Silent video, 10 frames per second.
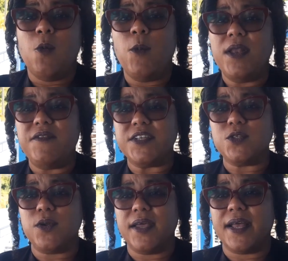Well, if a
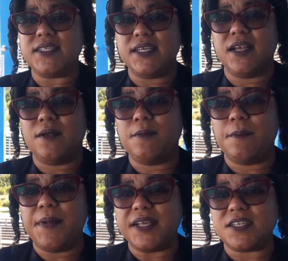student gets ill,
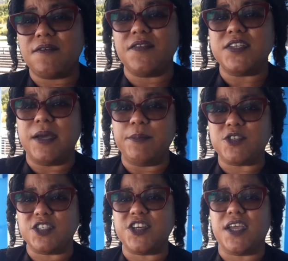based off of the
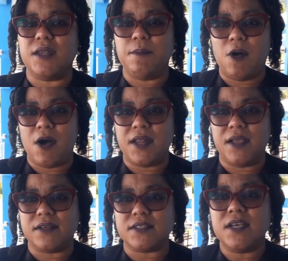temperature check in the
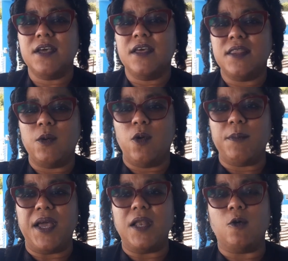mornings, they won't
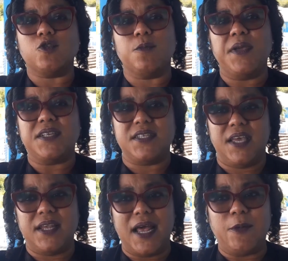be allowed to mix
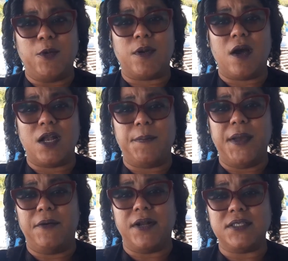in, and we will call the
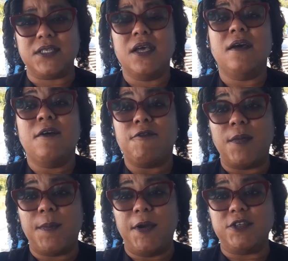parents. From
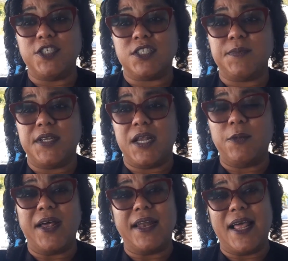the parent-teachers meeting that
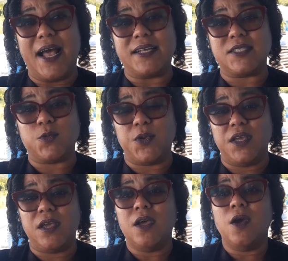we had last week,